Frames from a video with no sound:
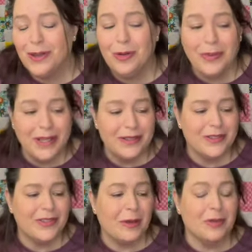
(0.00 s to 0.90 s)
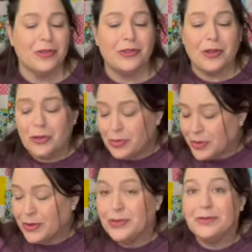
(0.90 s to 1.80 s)
Oh my goodness, I was so
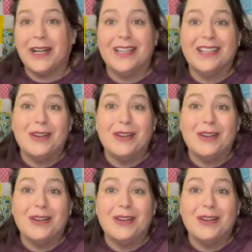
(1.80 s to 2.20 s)
thrilled to find it.